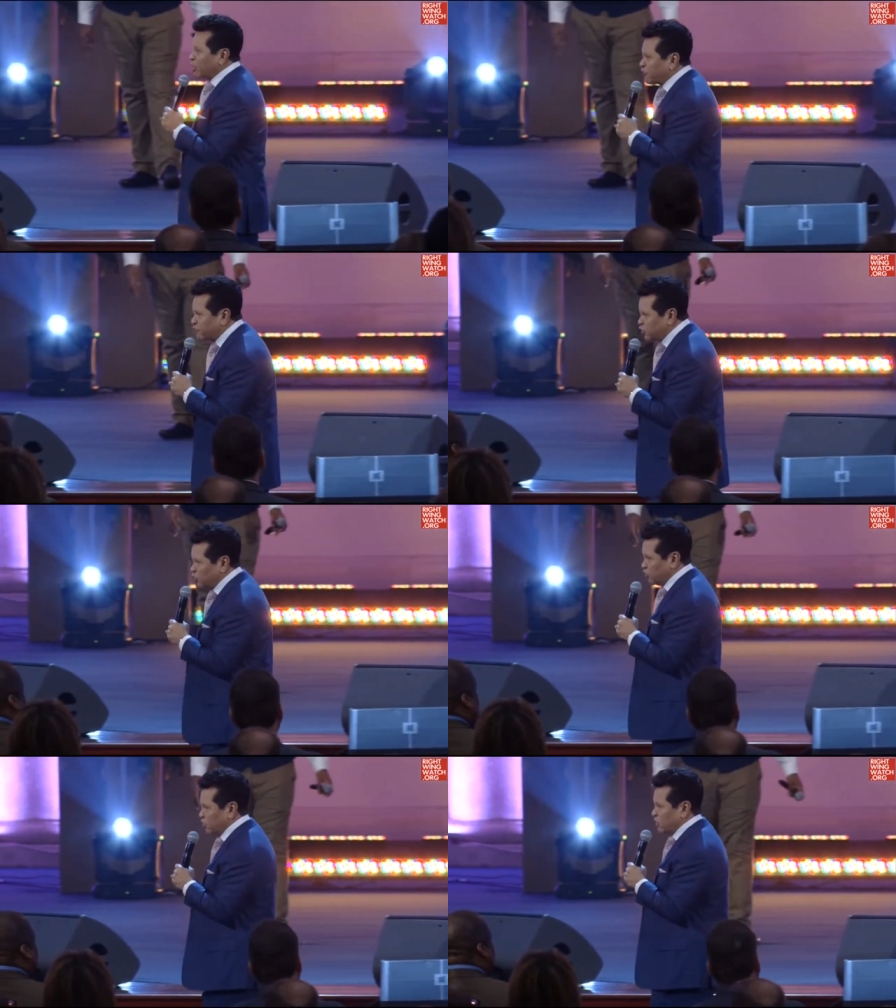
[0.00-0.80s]
out of
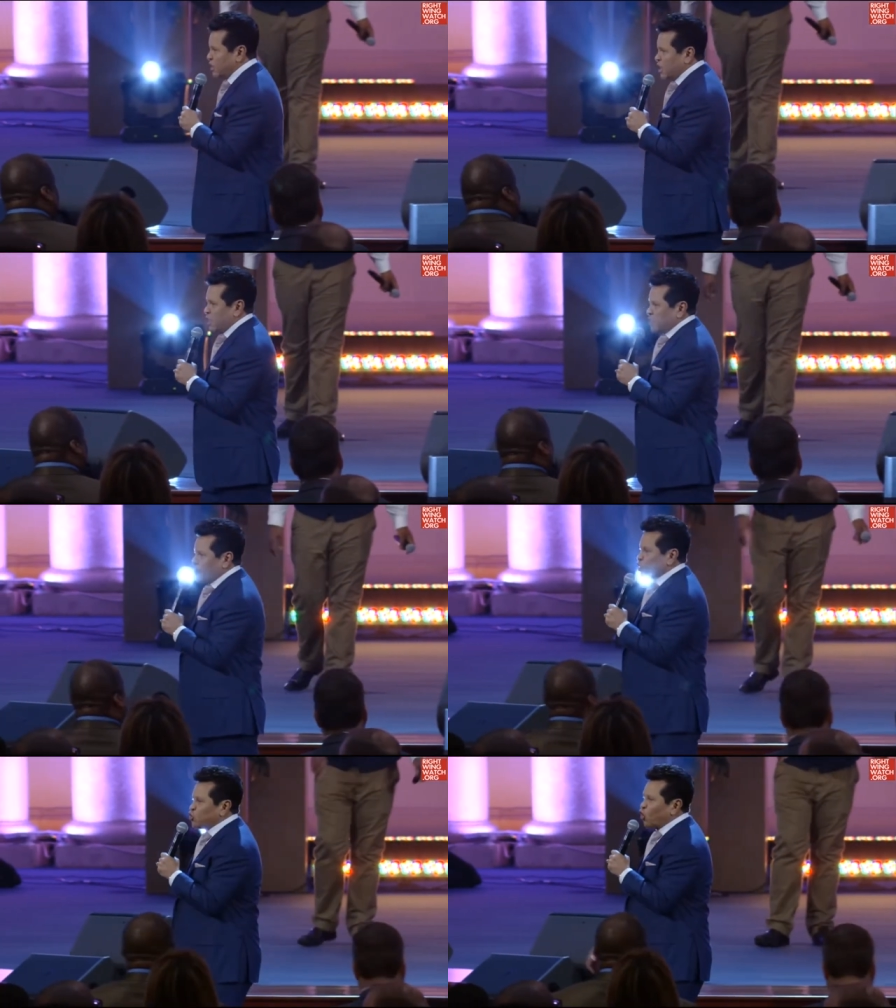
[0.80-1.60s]
you,
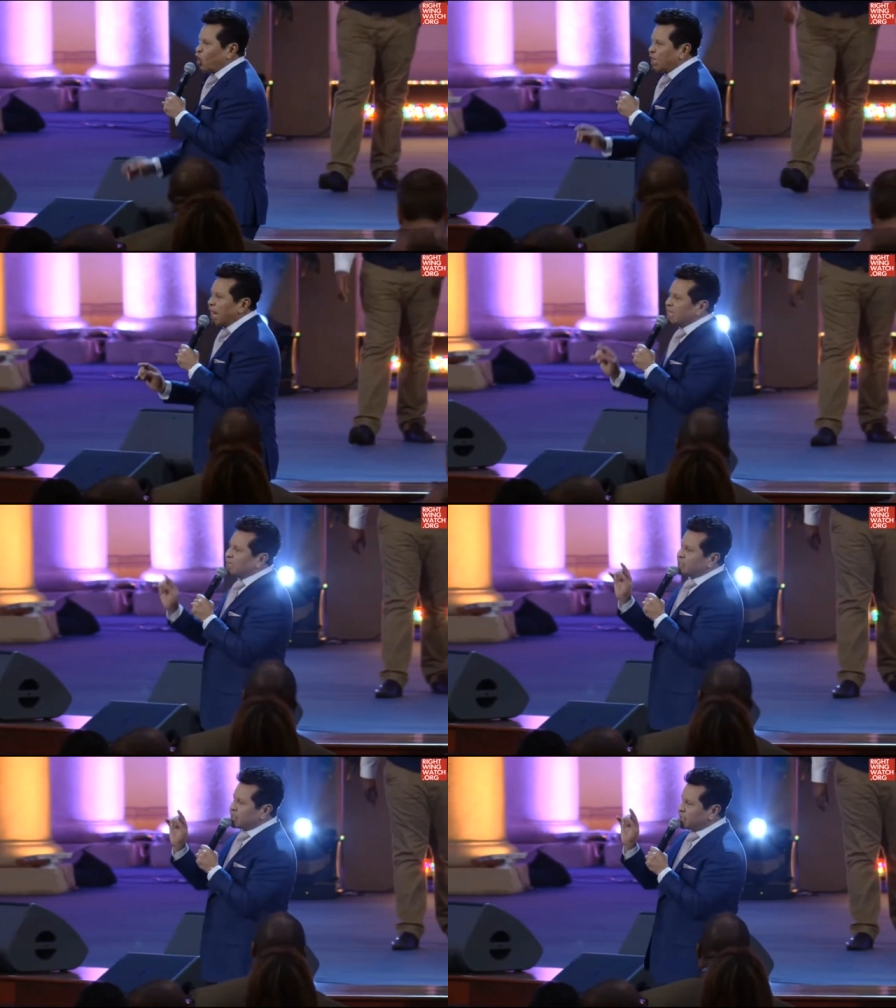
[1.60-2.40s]
that you don't
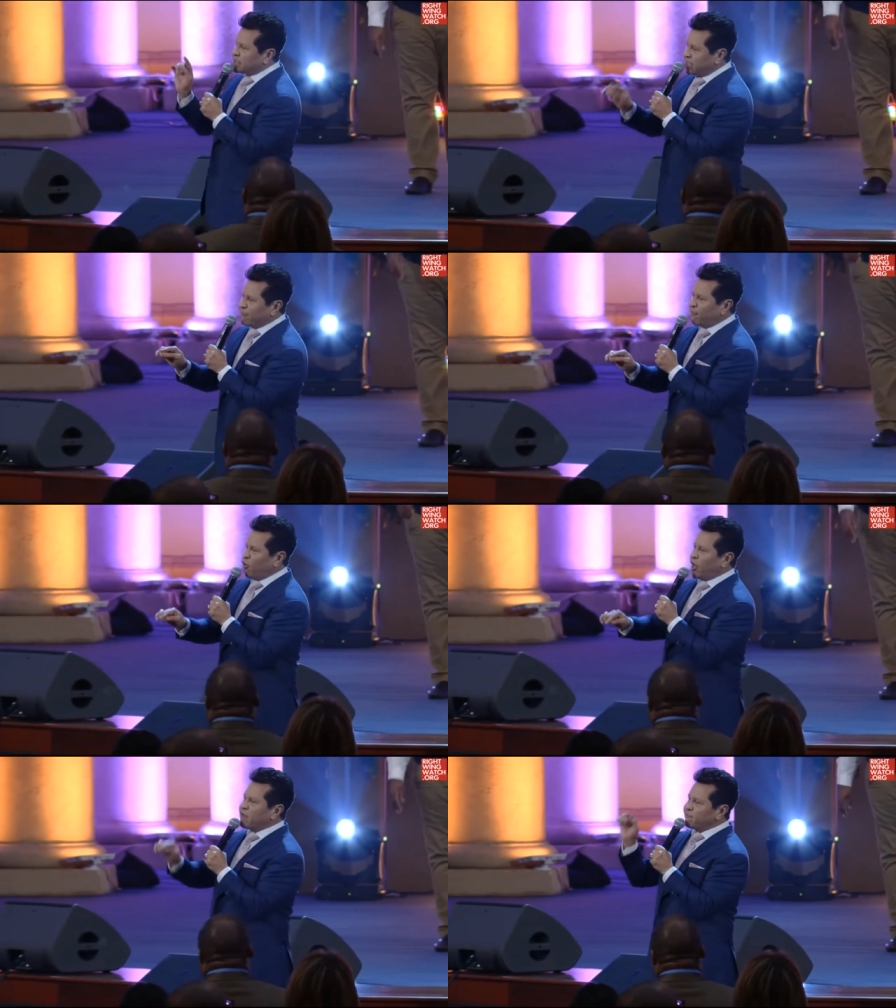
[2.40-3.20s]
let the
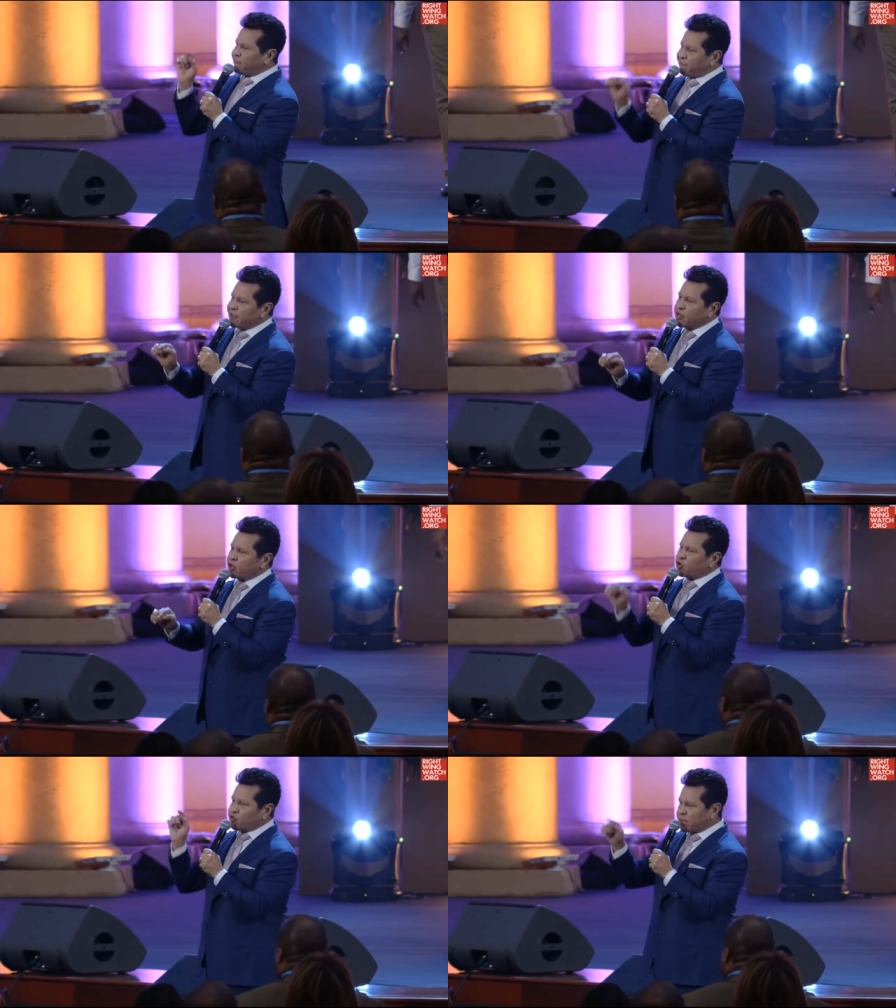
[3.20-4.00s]
devil and
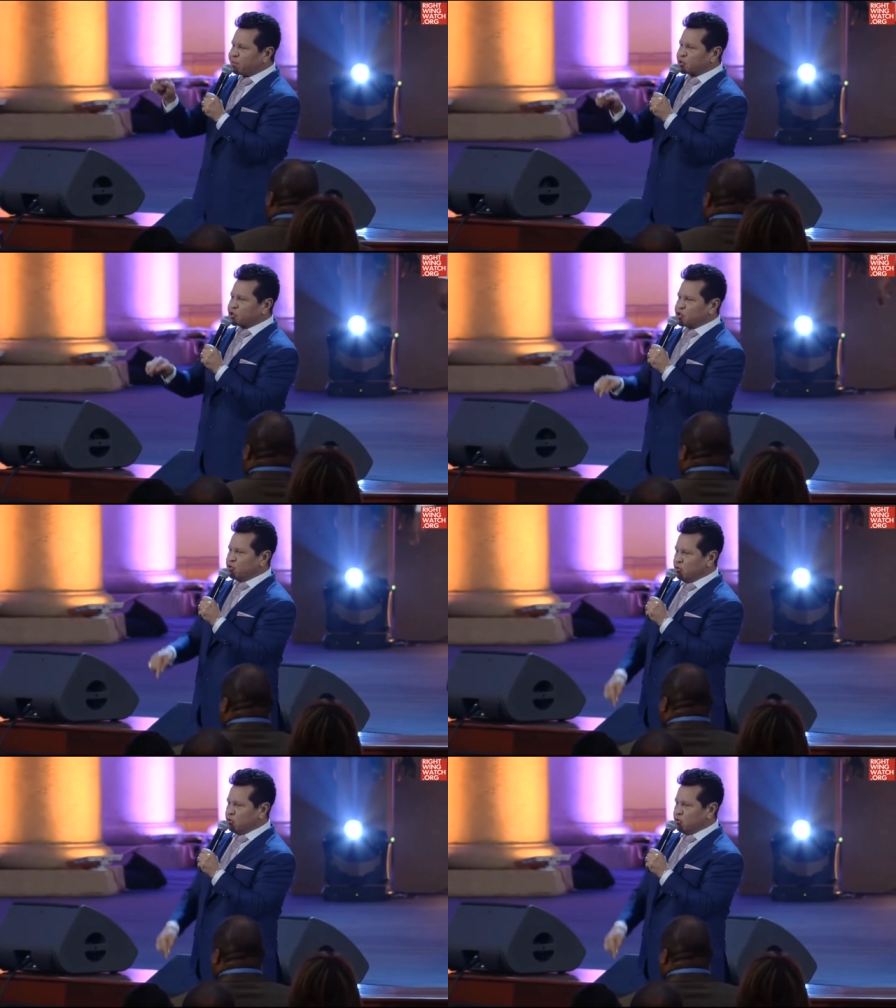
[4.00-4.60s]
fear cripples you,